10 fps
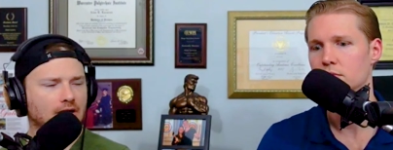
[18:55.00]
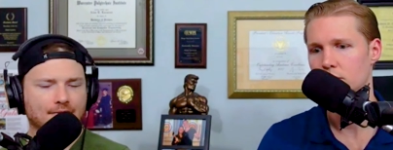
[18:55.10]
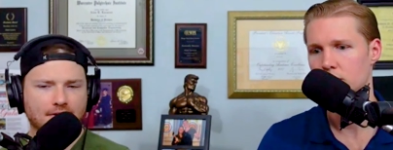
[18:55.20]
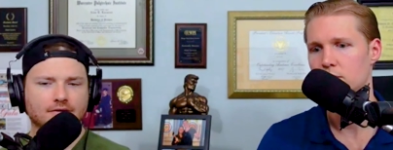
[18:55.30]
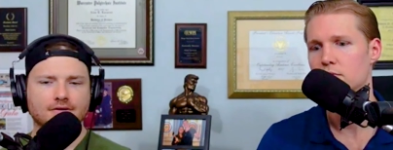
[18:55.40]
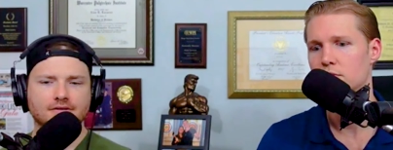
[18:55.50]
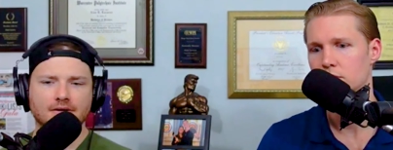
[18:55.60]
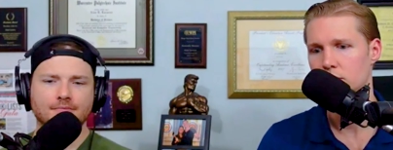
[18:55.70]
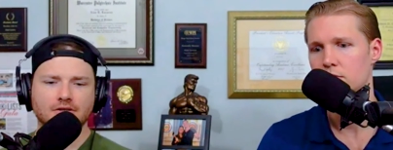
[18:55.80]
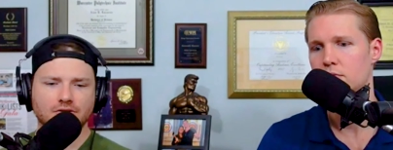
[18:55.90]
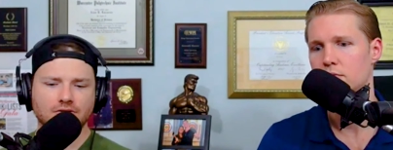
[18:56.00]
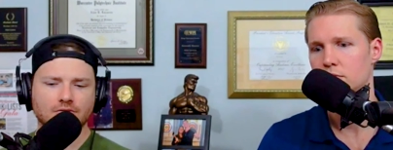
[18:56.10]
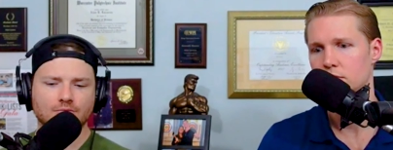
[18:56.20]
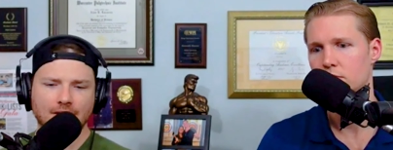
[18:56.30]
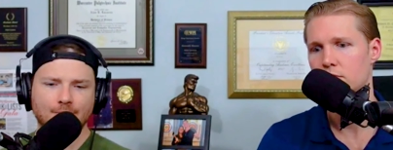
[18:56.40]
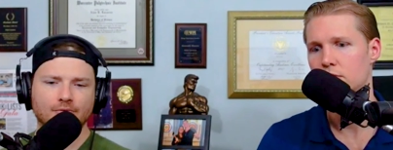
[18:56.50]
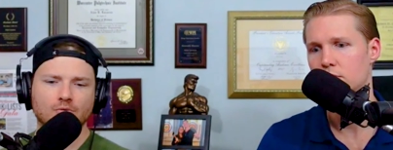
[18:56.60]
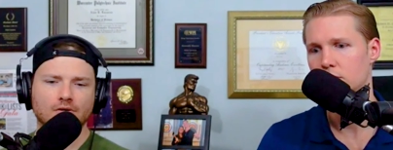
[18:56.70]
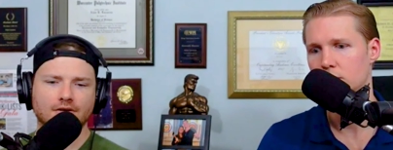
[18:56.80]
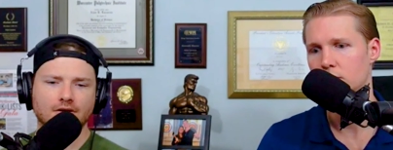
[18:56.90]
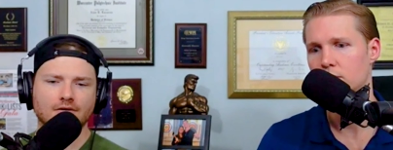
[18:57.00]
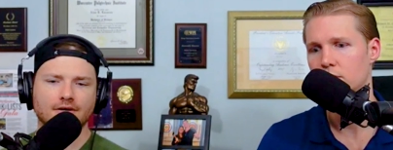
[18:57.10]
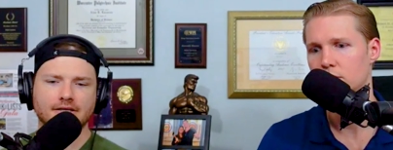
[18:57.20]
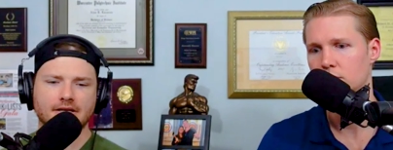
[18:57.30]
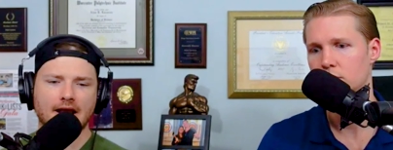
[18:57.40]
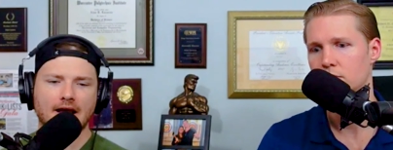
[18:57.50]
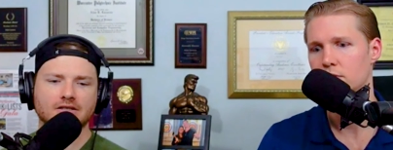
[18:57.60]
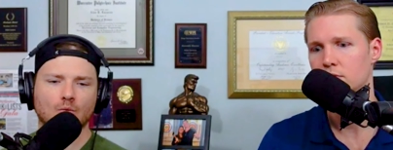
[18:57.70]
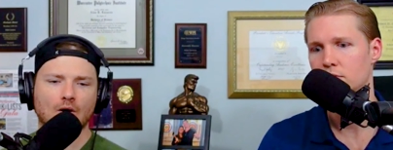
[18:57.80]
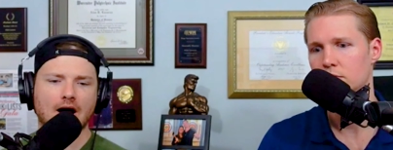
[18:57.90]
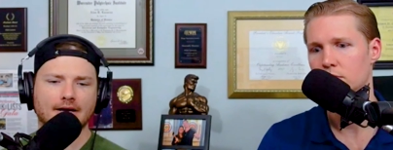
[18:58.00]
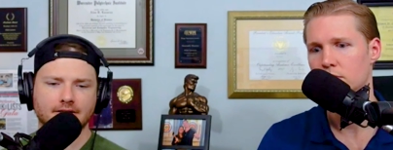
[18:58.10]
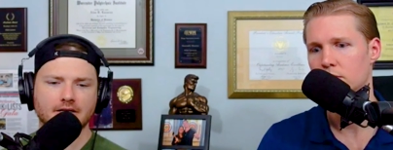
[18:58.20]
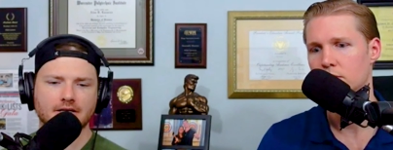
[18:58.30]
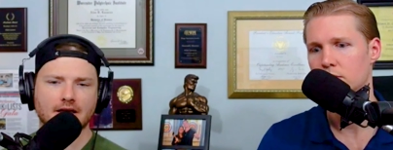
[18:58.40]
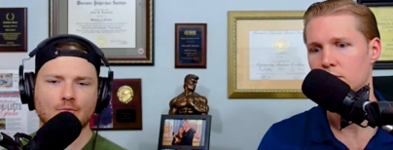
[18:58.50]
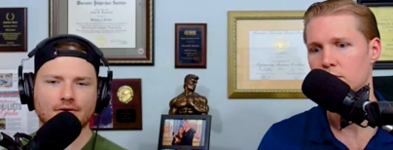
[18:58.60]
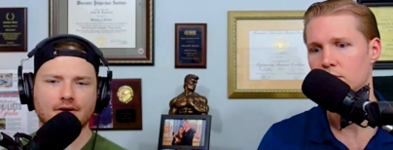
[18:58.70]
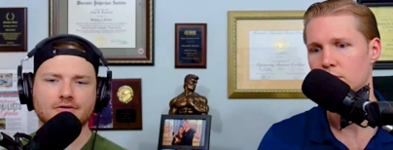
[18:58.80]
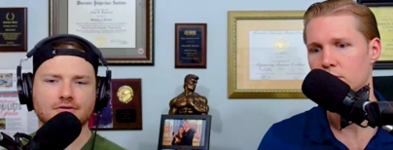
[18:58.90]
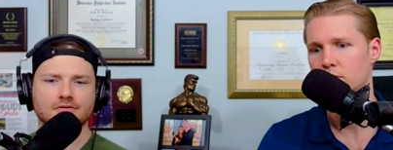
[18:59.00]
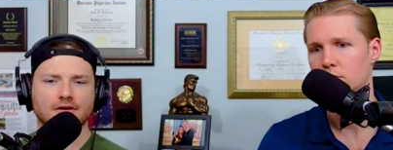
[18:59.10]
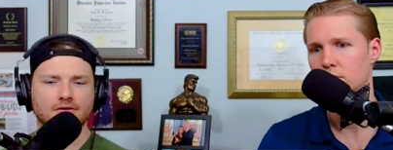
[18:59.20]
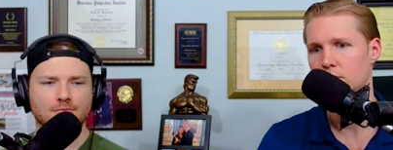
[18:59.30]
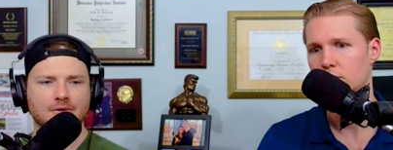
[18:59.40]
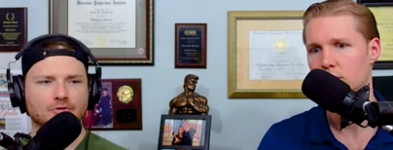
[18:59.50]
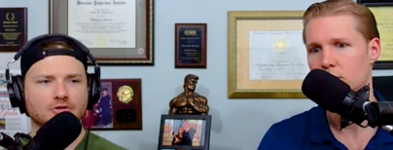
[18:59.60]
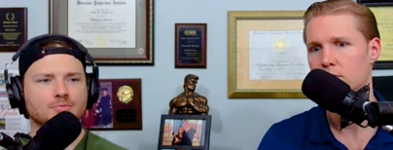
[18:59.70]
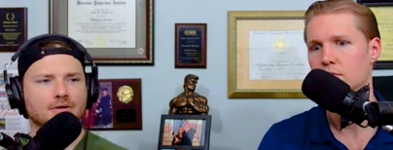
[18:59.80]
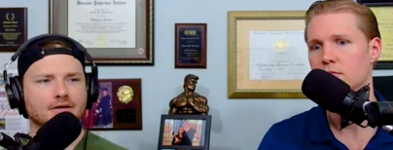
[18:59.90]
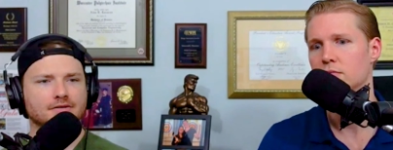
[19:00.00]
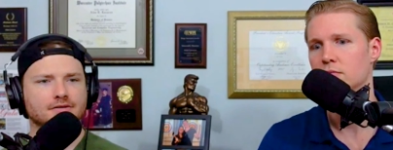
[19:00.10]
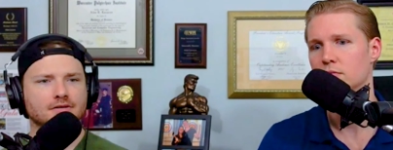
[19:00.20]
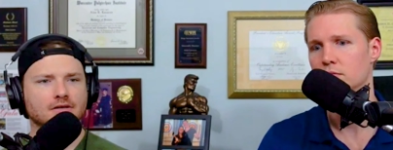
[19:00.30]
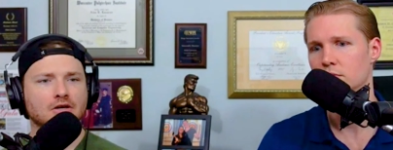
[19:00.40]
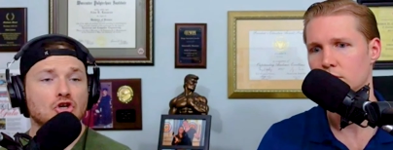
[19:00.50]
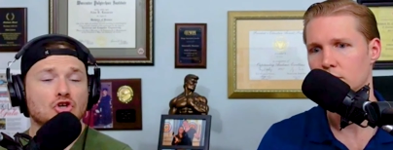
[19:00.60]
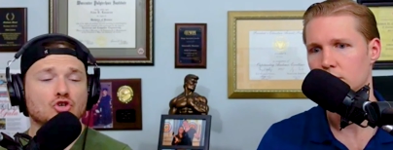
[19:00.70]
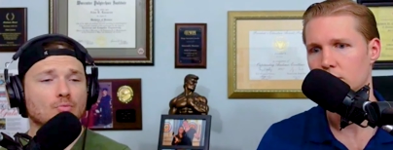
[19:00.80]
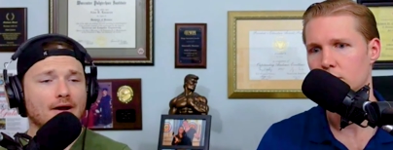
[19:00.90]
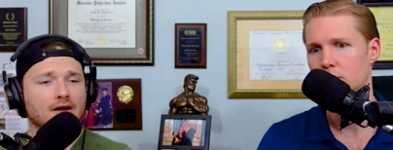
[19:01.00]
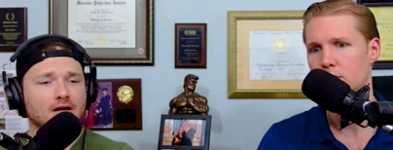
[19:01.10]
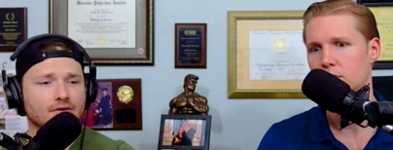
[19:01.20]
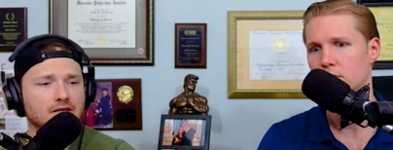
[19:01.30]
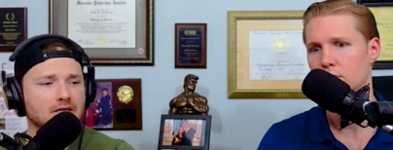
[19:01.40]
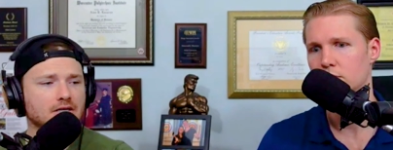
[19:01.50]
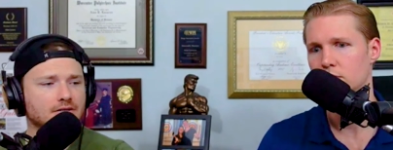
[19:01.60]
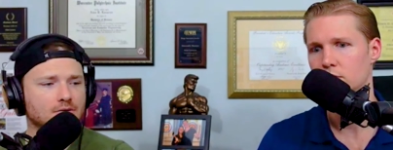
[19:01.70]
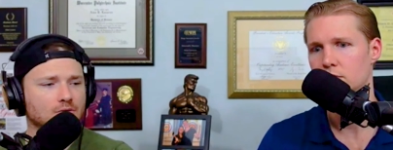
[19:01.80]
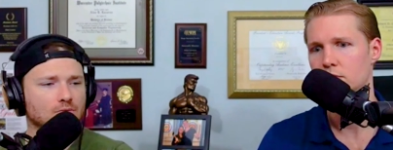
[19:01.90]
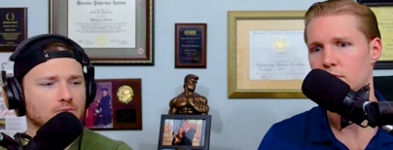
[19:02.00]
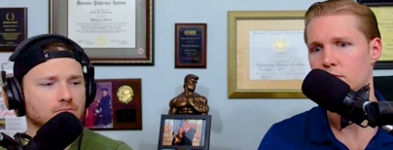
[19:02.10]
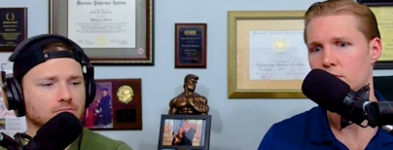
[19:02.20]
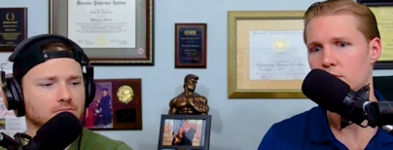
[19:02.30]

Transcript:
Speaker 1: I think there is something to people who are curious that ask why tend to get more answers than other people just because you might not even need to